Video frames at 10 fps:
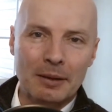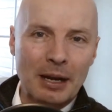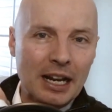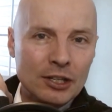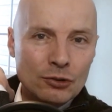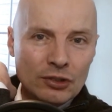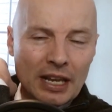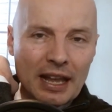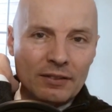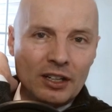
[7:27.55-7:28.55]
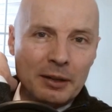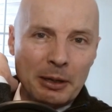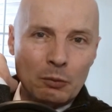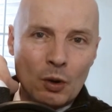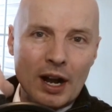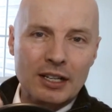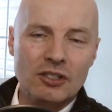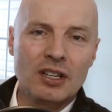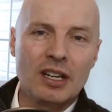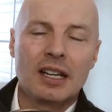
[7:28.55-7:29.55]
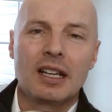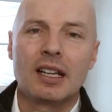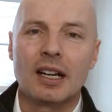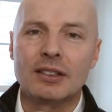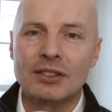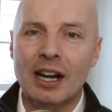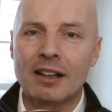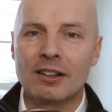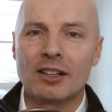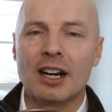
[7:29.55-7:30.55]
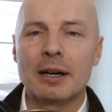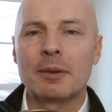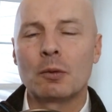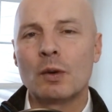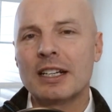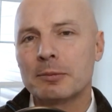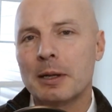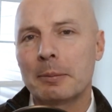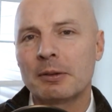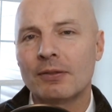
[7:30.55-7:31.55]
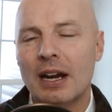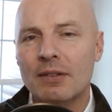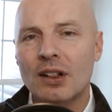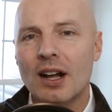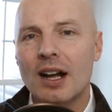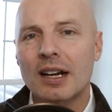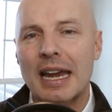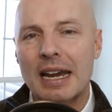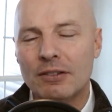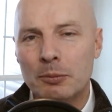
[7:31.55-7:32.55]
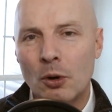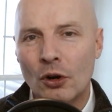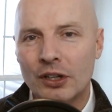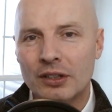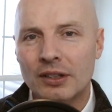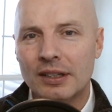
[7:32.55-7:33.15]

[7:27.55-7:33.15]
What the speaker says: I usually have it on my watch, a silent alarm that wakes me up at 5 o'clock every morning.